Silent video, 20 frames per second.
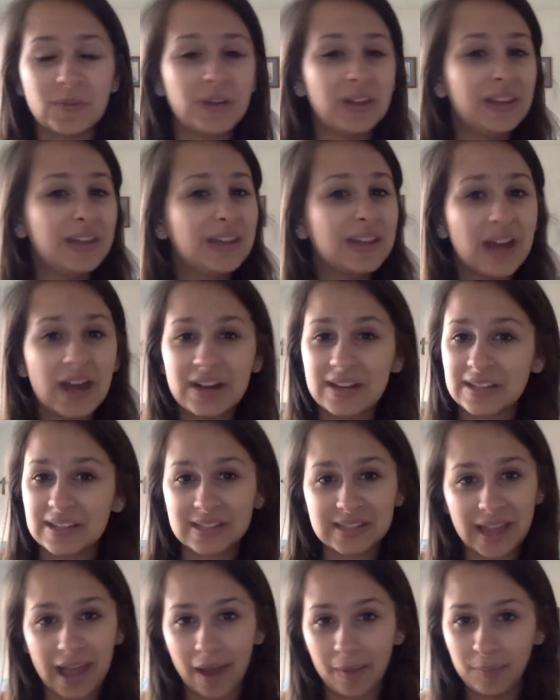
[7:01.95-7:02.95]
really not a
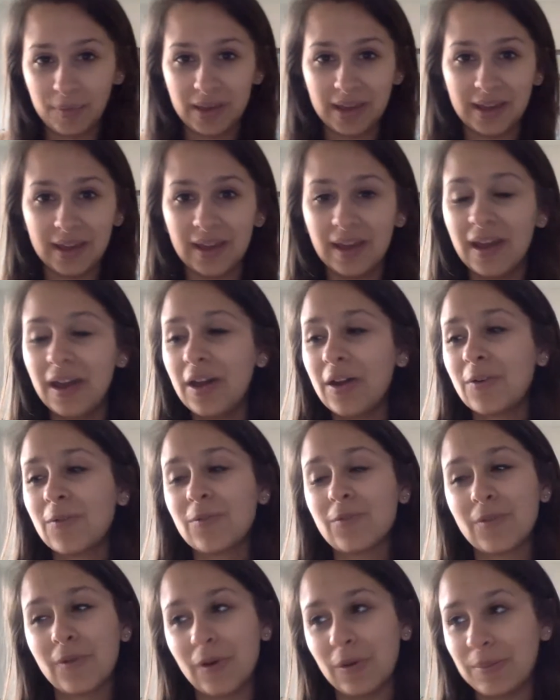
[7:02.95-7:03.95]
sappy,
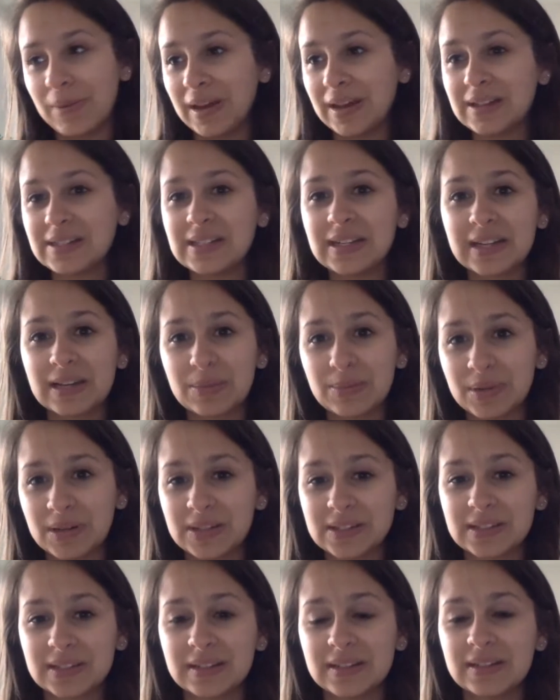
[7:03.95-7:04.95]
romantic
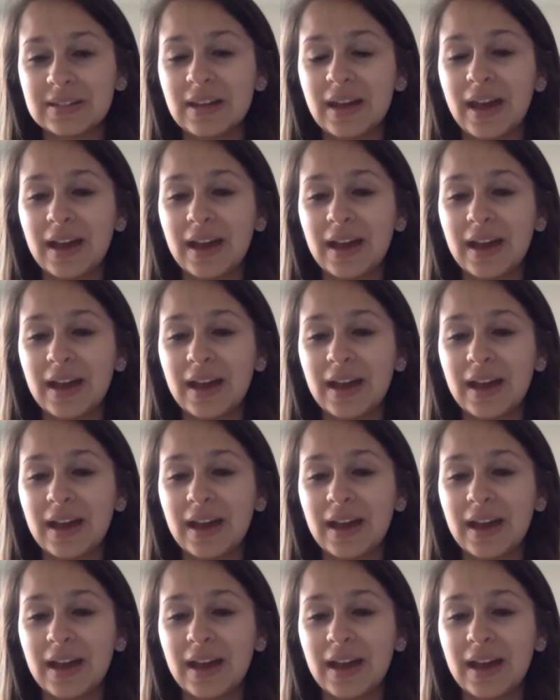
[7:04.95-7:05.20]
person.